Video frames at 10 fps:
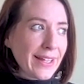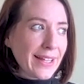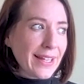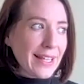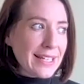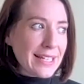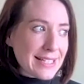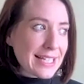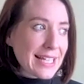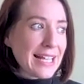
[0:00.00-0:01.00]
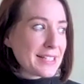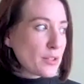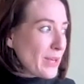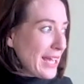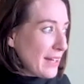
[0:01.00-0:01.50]
It is the case that we
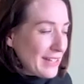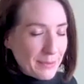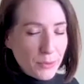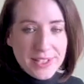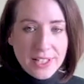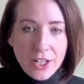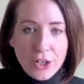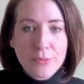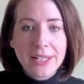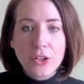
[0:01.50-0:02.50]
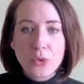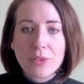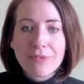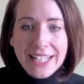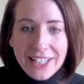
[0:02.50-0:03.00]
have animals in our home now, that we
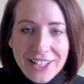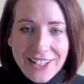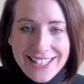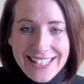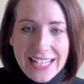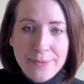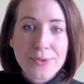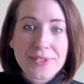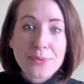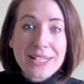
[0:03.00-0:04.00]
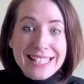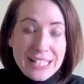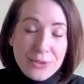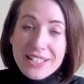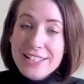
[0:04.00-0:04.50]
recognise animals, that we see all
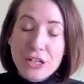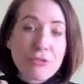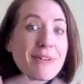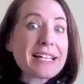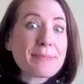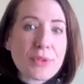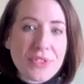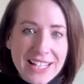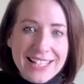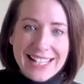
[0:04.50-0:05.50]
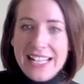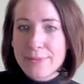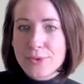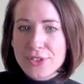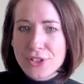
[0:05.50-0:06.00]
these incredible things that
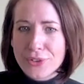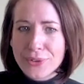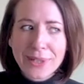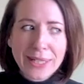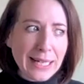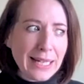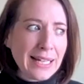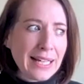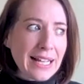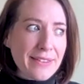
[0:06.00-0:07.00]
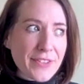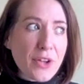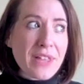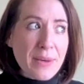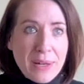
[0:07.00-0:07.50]
animals do. And so
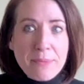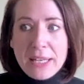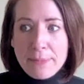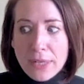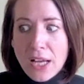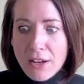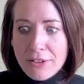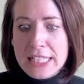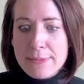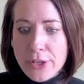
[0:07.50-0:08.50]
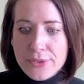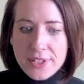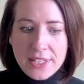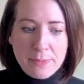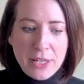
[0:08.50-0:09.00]
then when people are exposed to
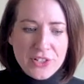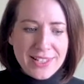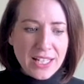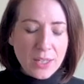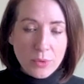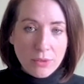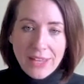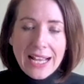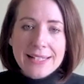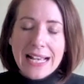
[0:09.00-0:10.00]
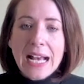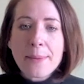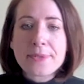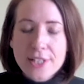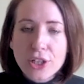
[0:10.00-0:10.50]
these pictures, they're like, well, that is
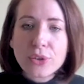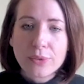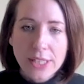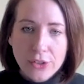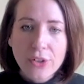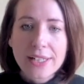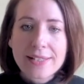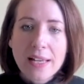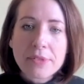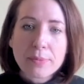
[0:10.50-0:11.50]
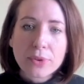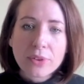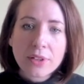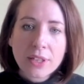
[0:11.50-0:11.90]
absolutely not acceptable.